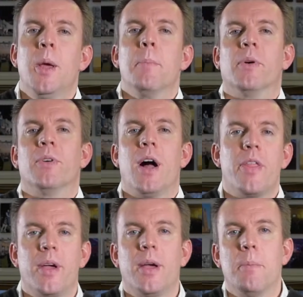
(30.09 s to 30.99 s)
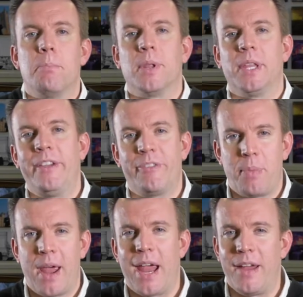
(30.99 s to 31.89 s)
but rather Belief
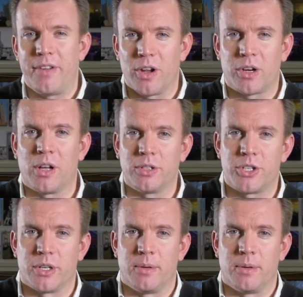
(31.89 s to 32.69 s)
Behaviour Culture.